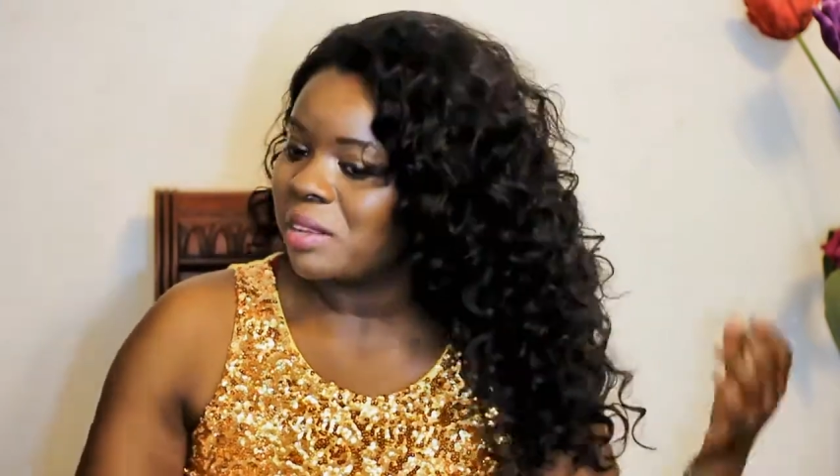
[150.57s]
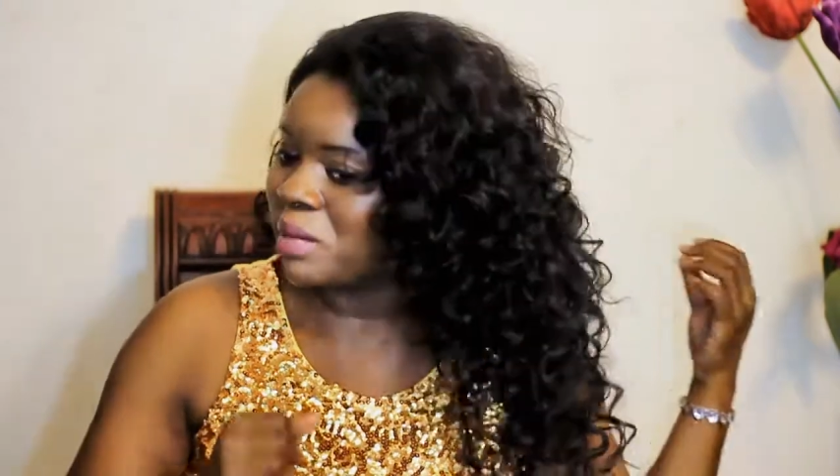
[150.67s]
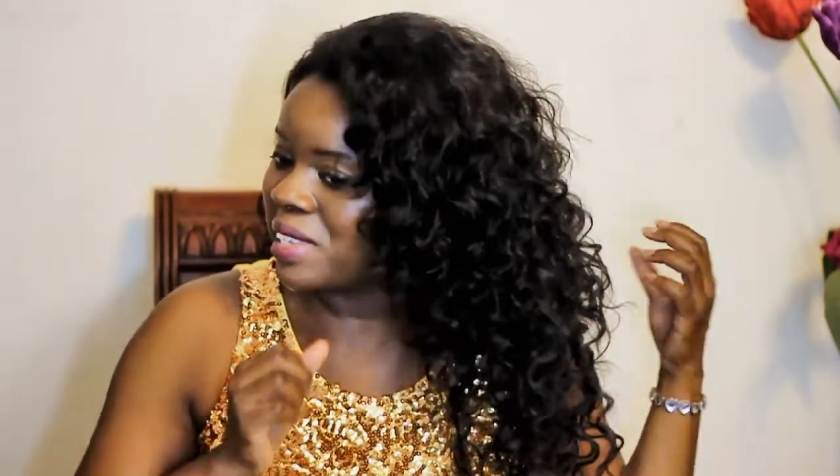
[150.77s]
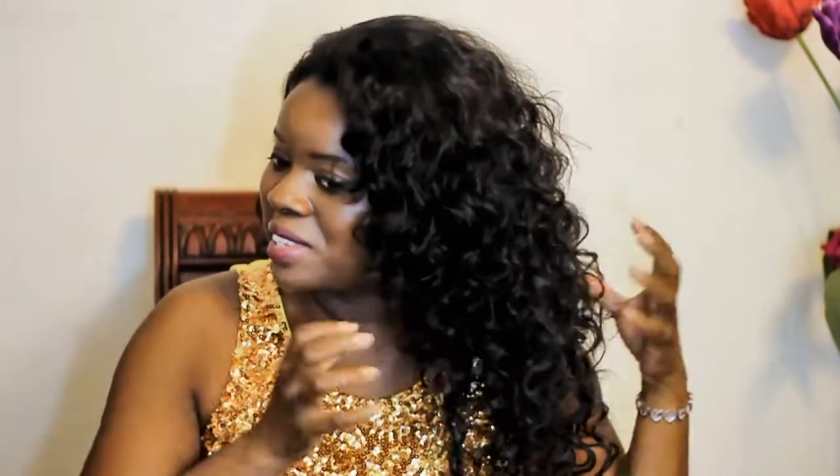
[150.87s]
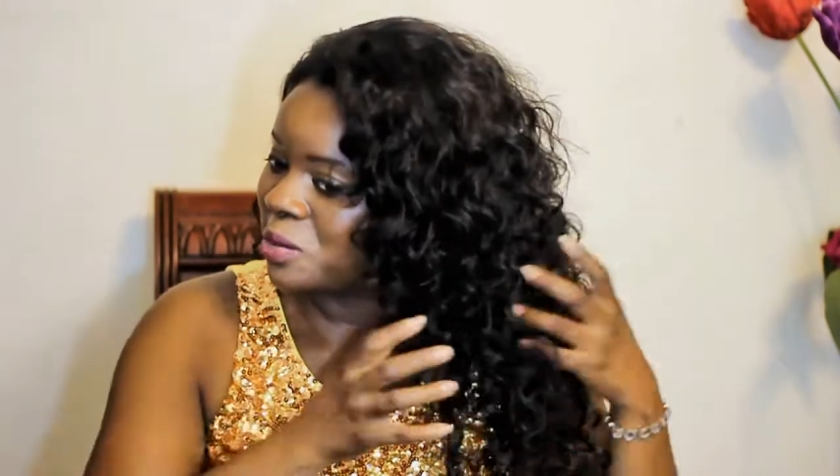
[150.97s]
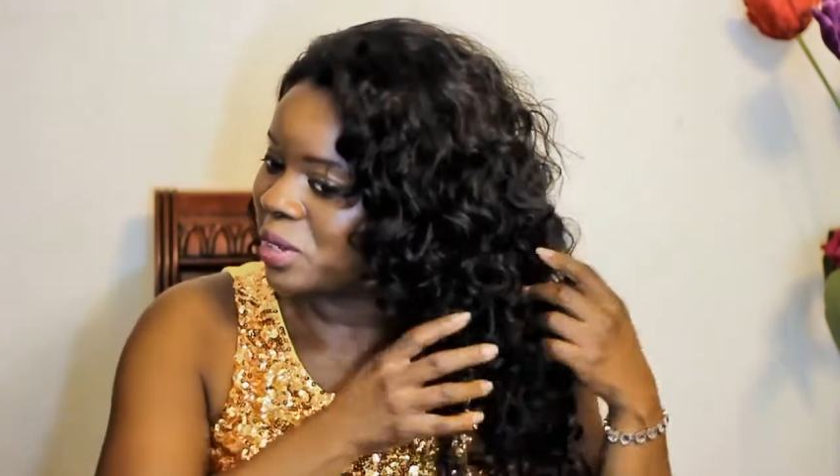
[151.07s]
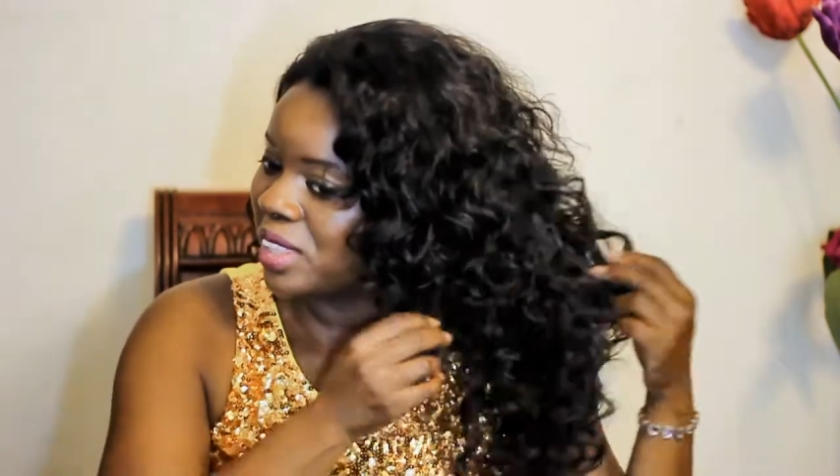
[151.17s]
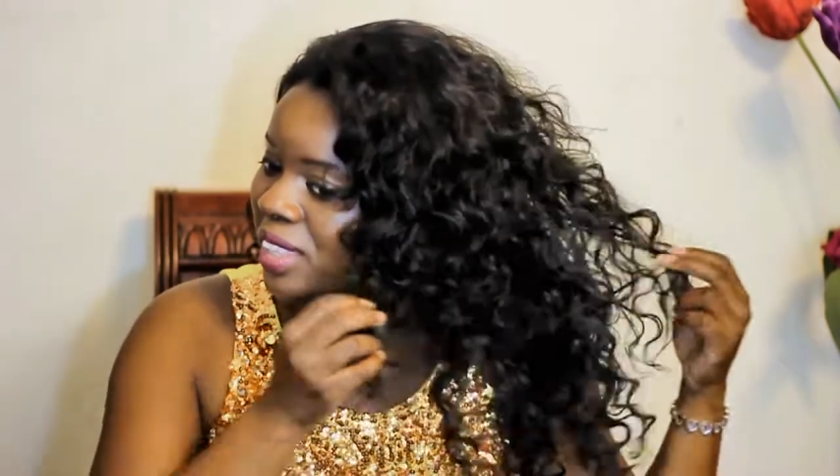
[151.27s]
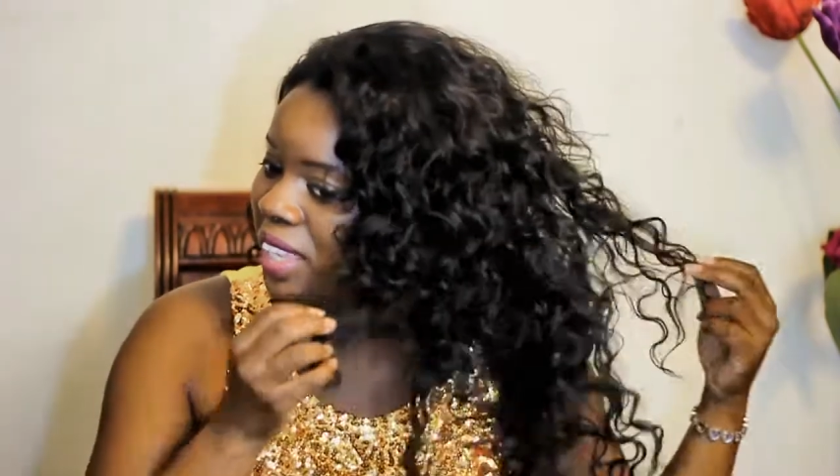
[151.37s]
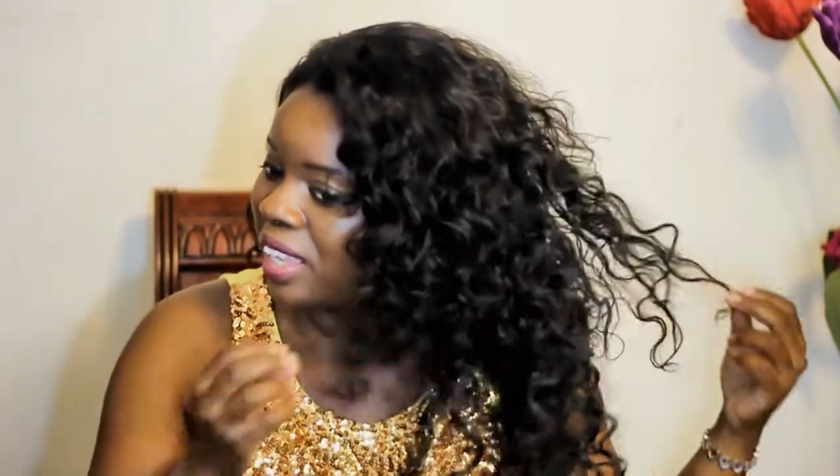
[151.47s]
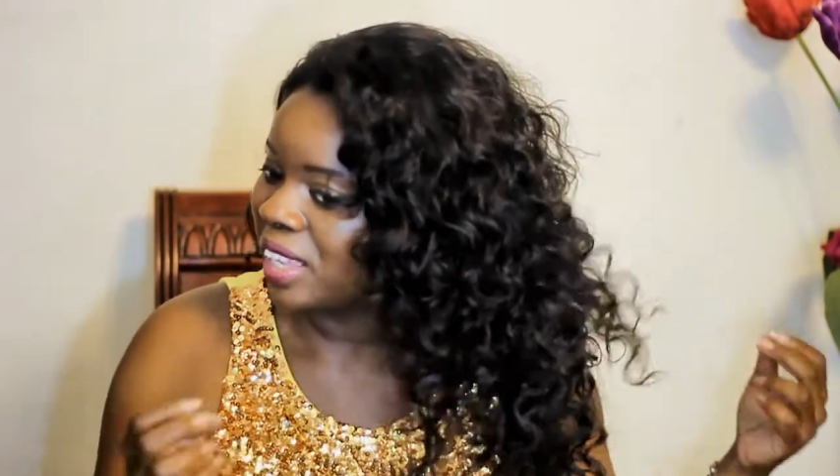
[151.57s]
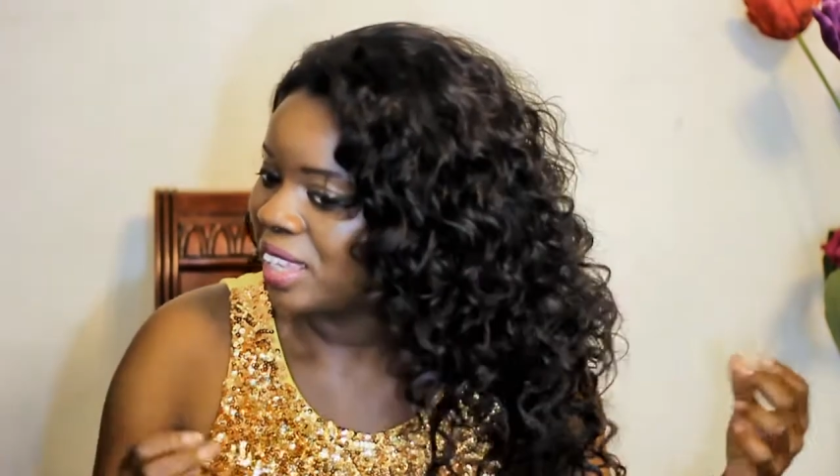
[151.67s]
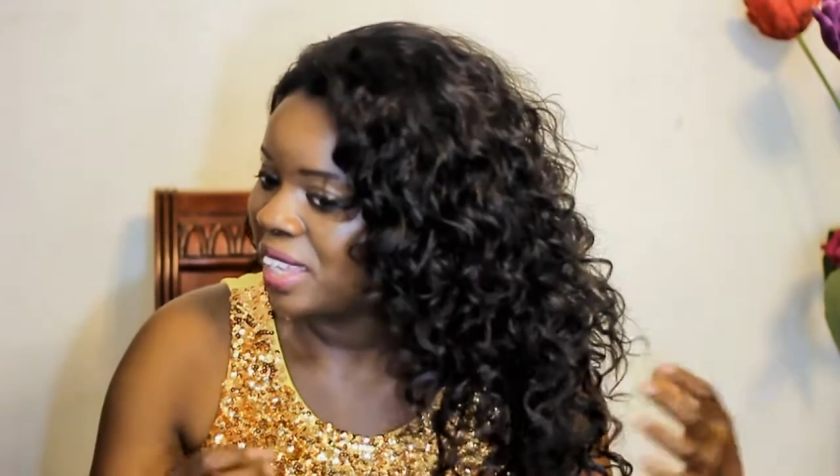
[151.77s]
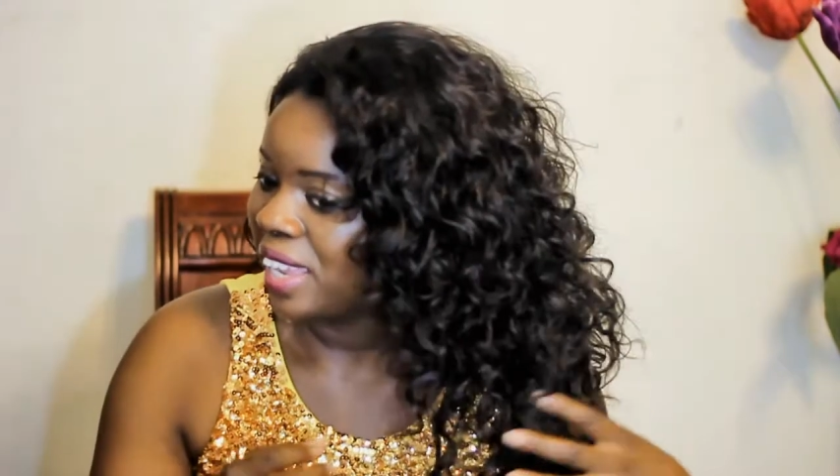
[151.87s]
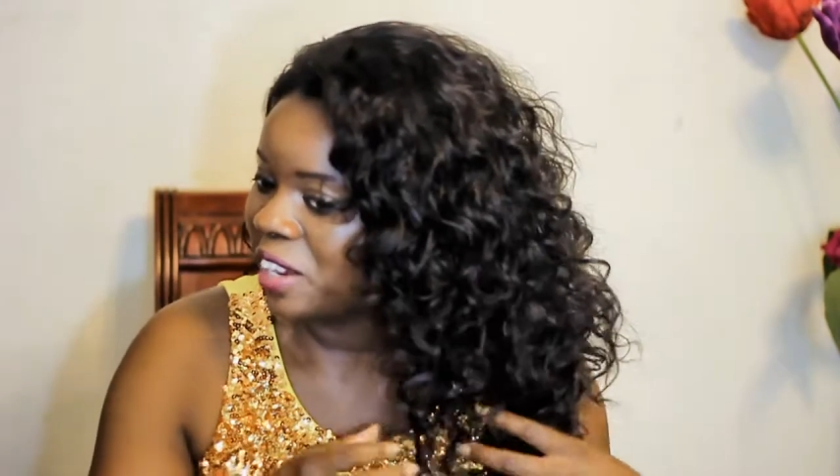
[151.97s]
it messes with the
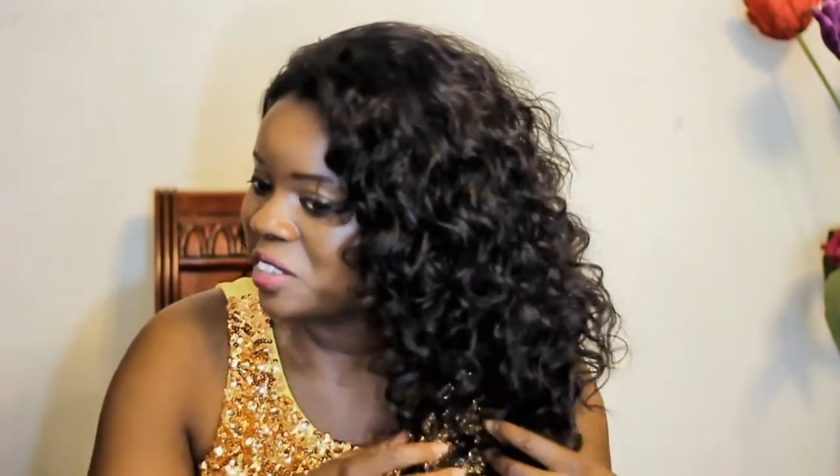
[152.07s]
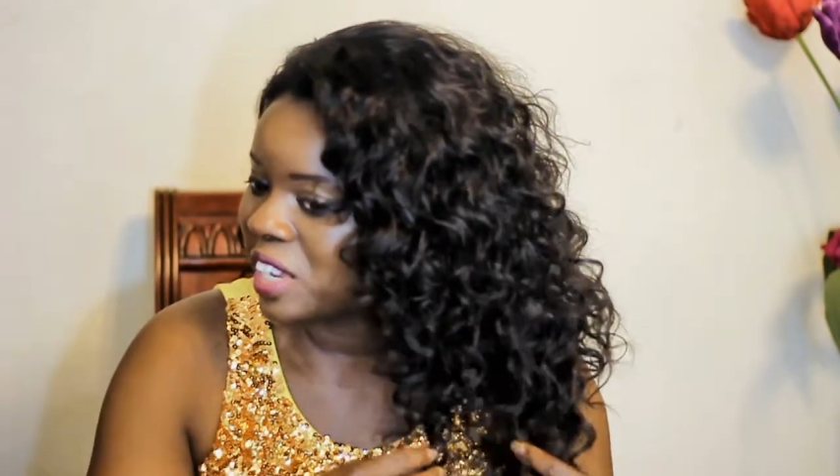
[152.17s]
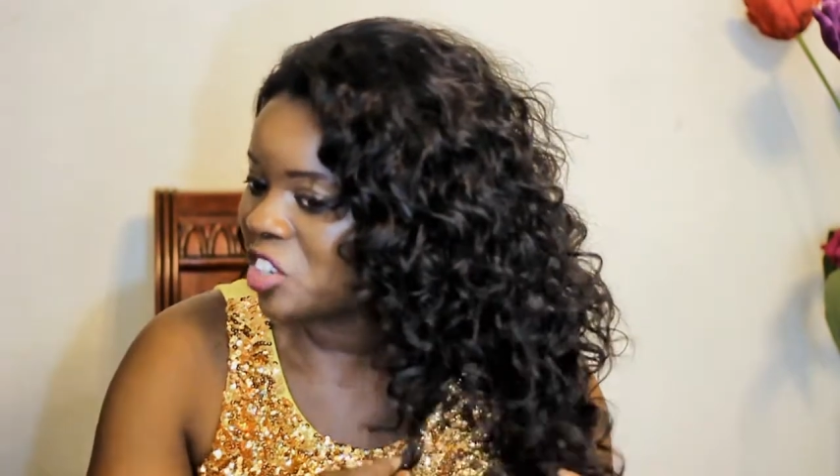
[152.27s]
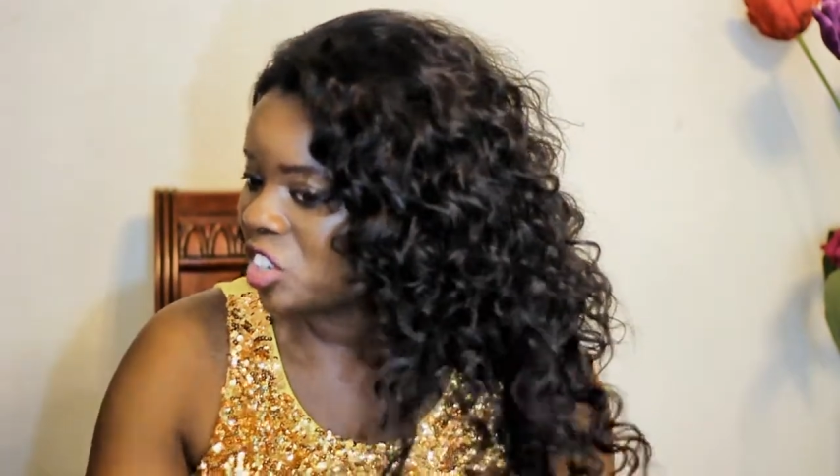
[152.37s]
hair texture.